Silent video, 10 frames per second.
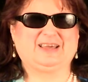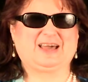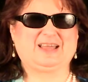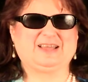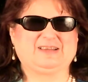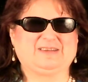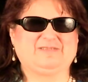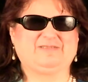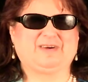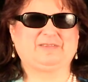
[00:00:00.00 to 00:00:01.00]
I
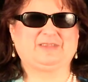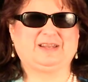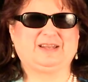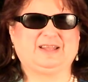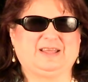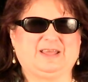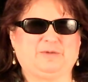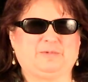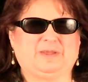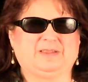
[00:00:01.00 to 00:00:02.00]
felt that
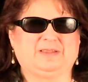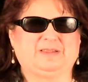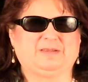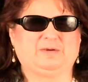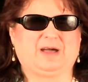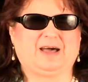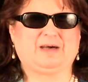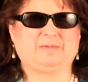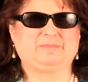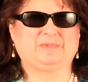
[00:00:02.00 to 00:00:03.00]
it was
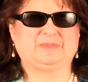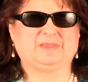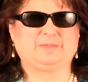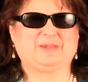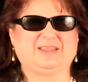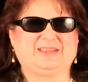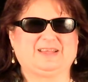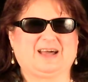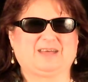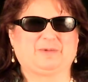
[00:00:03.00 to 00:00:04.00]
a place
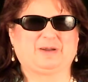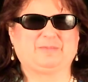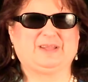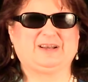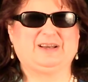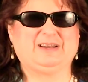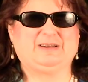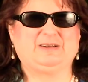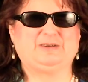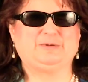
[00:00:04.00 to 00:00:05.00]
that God wanted me
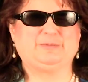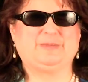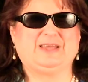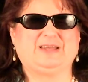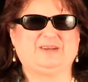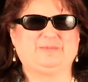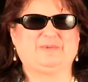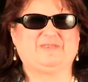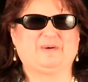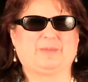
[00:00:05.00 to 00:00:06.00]
to
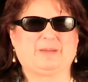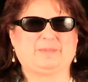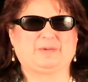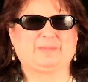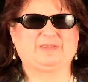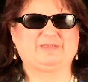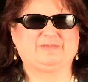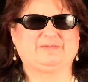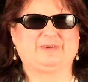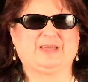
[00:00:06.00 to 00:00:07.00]
fulfill my purpose
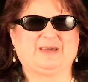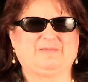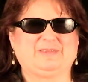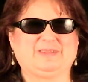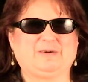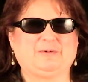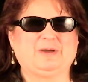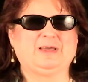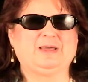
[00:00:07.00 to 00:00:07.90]
for Him. So